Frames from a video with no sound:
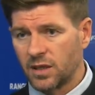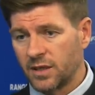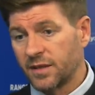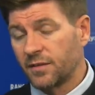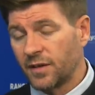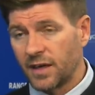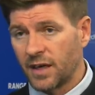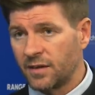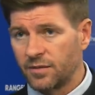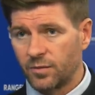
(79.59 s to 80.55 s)
and at the very
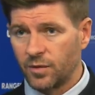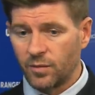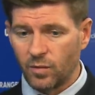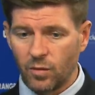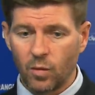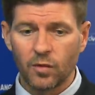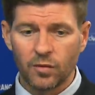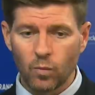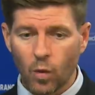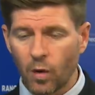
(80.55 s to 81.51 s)
end we're
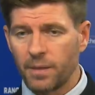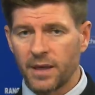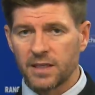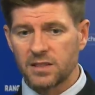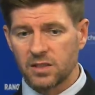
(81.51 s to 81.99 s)
wanting one person